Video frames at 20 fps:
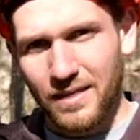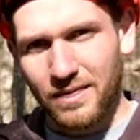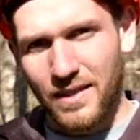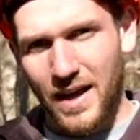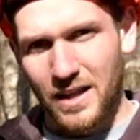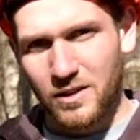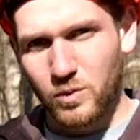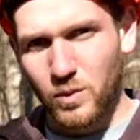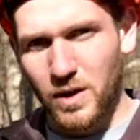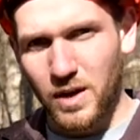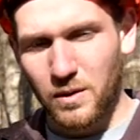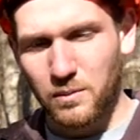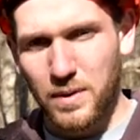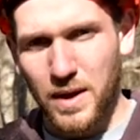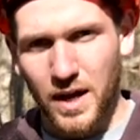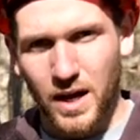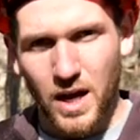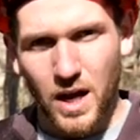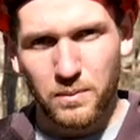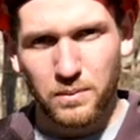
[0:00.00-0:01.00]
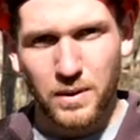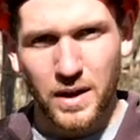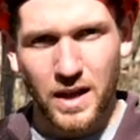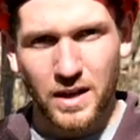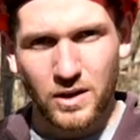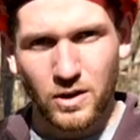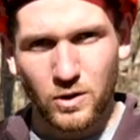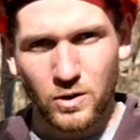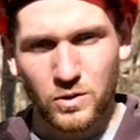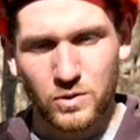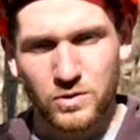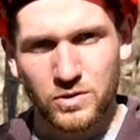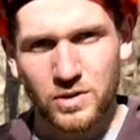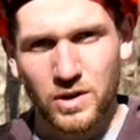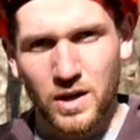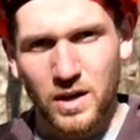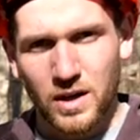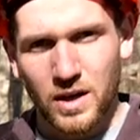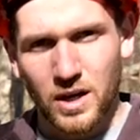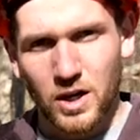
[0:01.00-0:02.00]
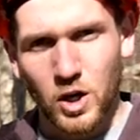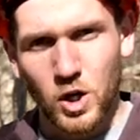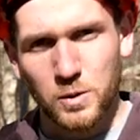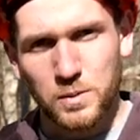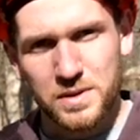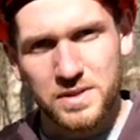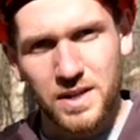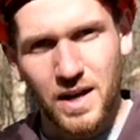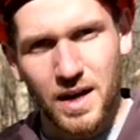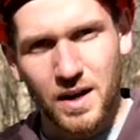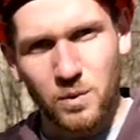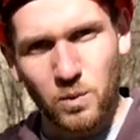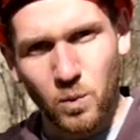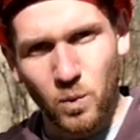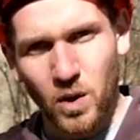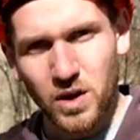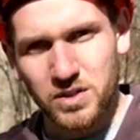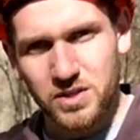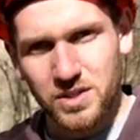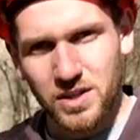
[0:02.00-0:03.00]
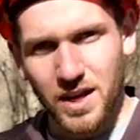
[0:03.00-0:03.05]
That's where you can pick up and use a herbicide once